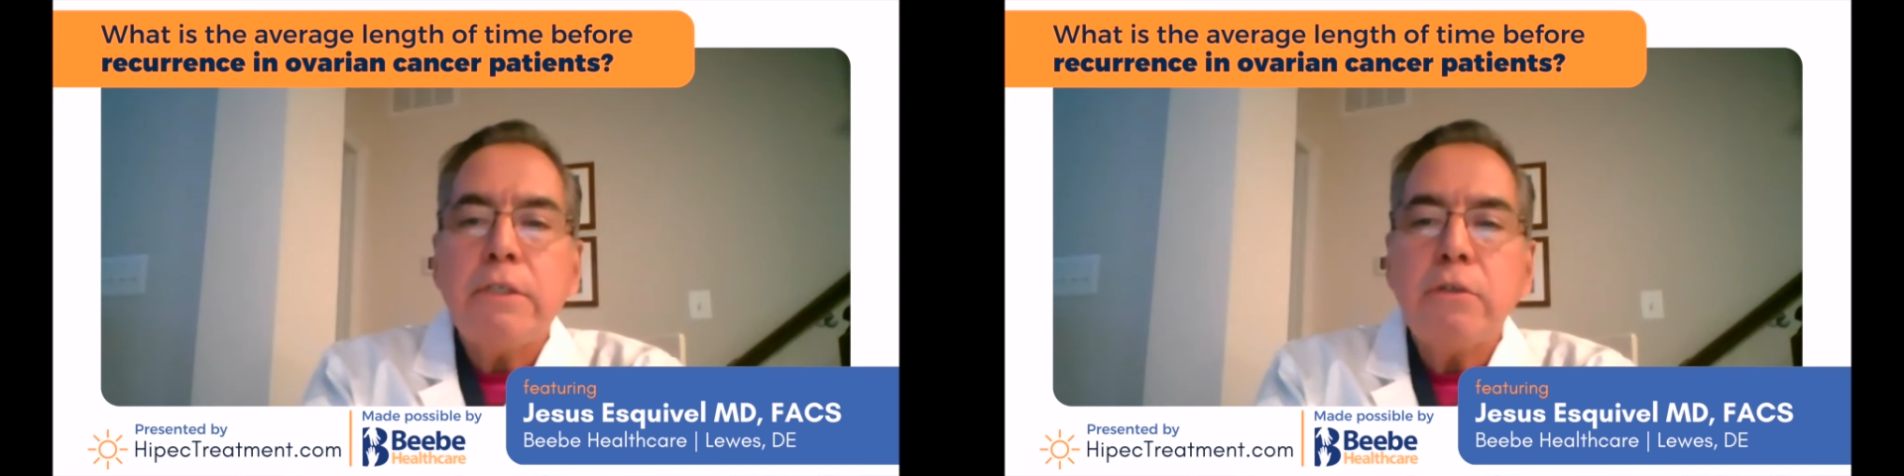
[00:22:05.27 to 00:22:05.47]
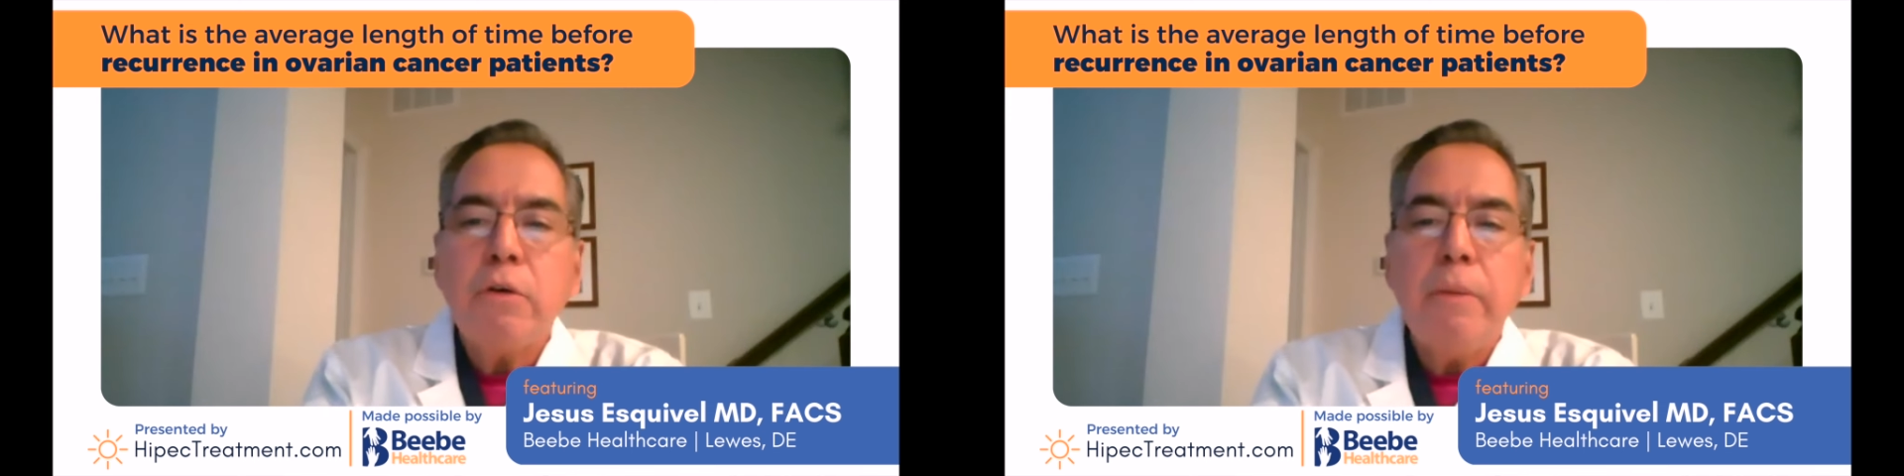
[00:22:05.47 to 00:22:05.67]

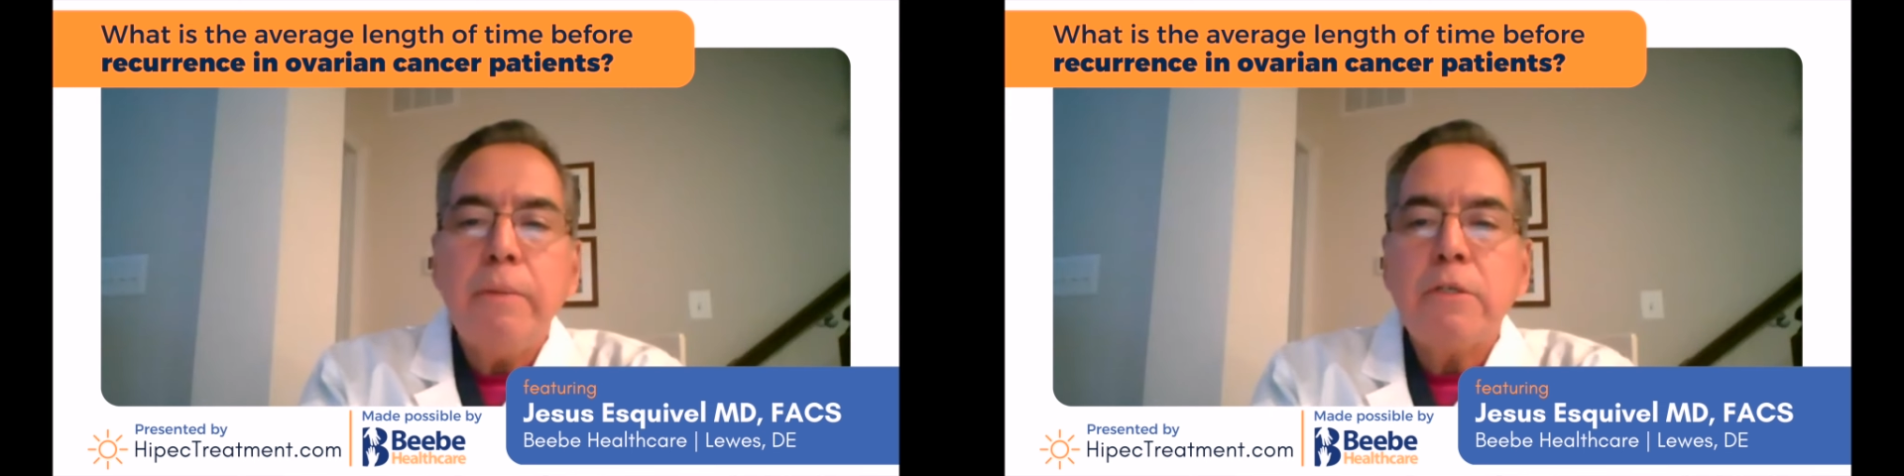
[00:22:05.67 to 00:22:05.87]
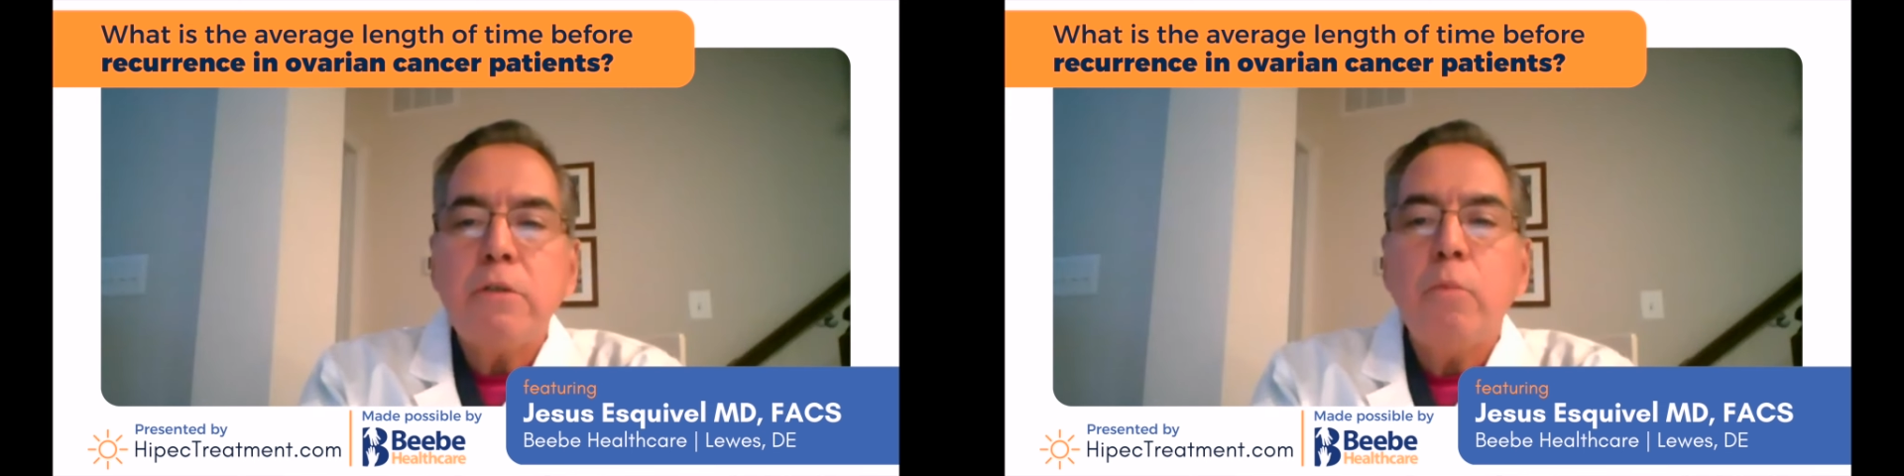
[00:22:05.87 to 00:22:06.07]
is going to
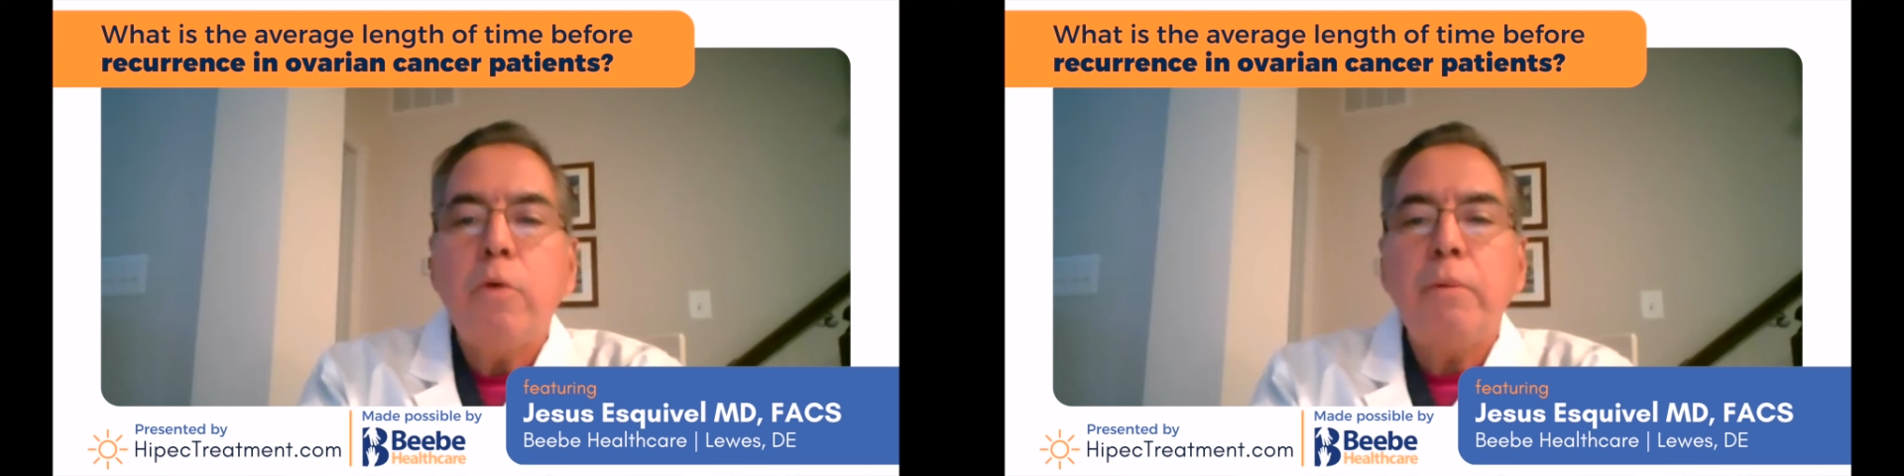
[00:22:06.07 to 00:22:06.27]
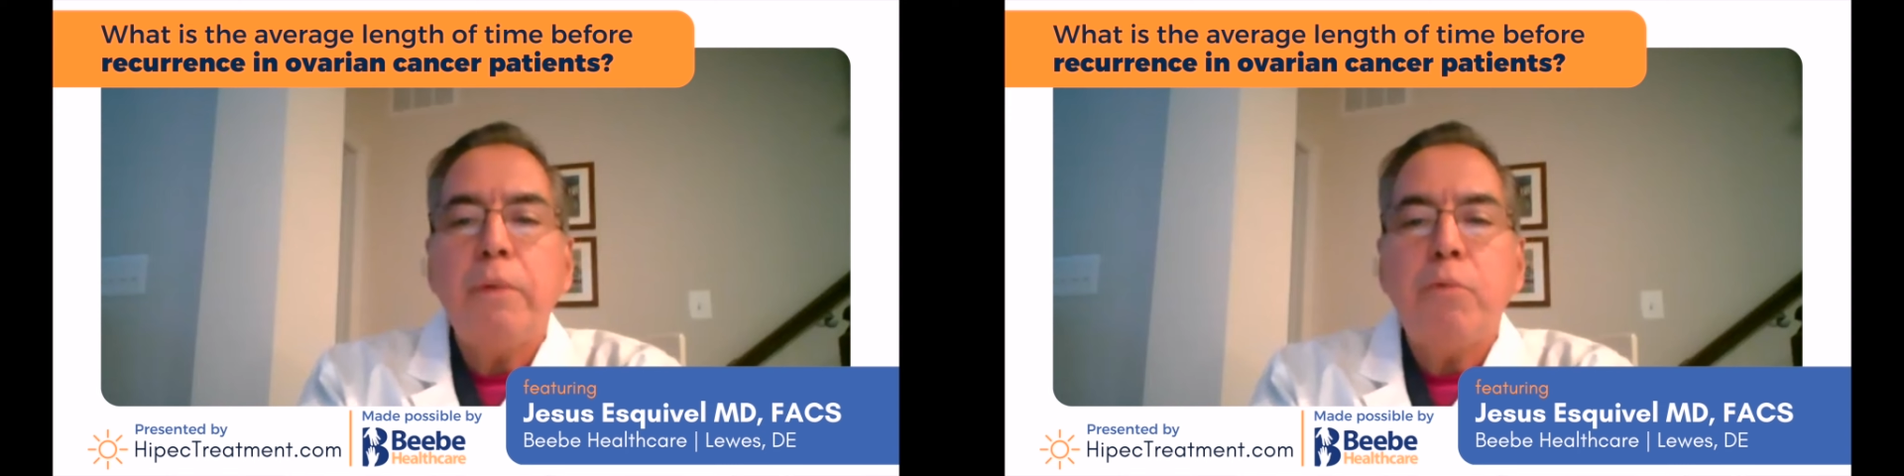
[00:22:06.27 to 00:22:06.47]
be
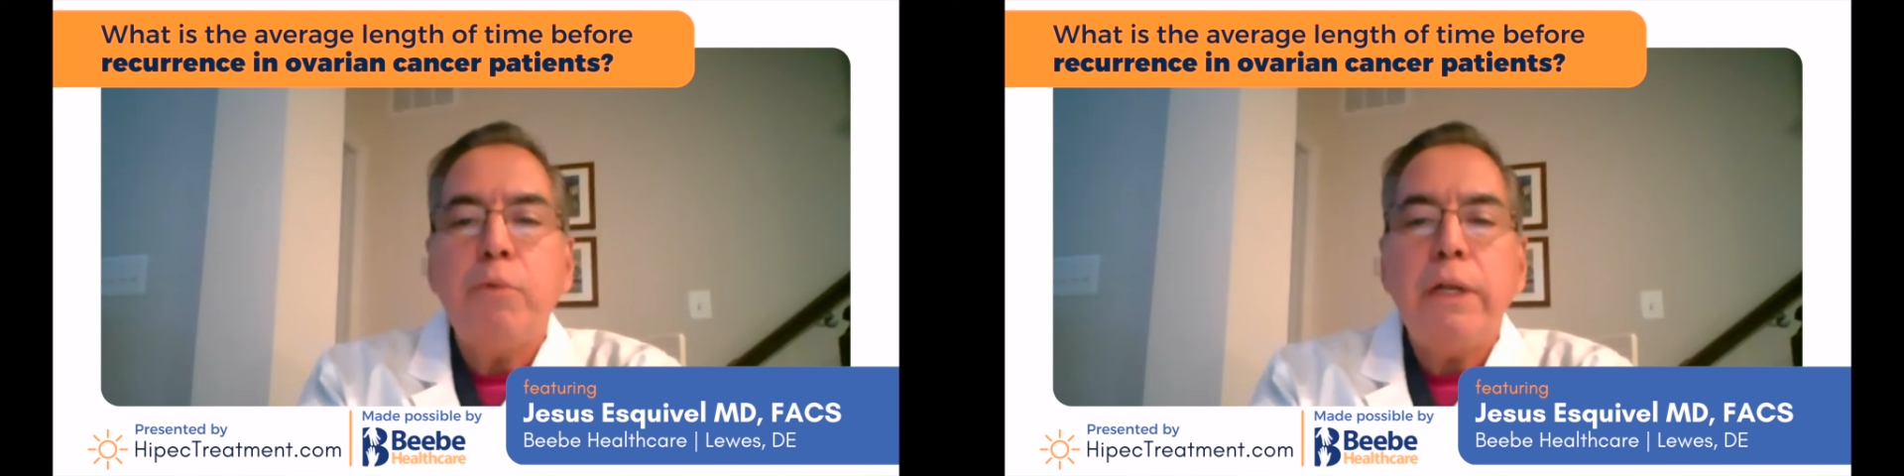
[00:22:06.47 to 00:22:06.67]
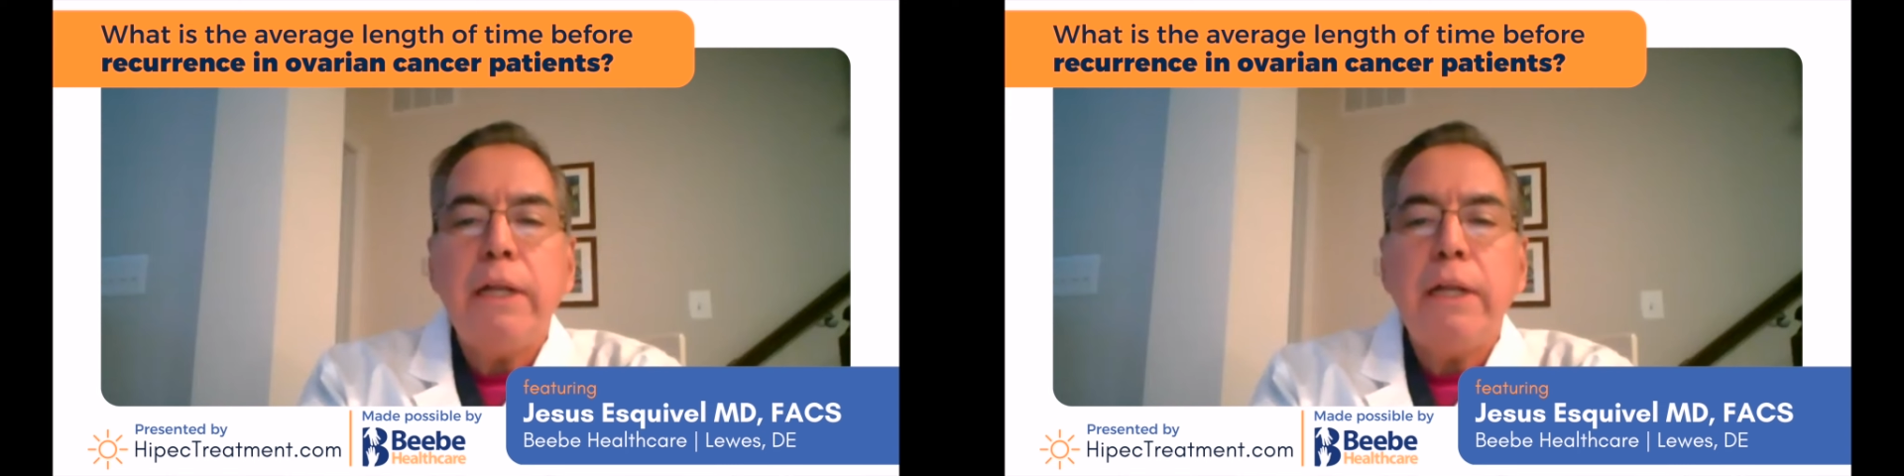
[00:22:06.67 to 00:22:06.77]
somewhere between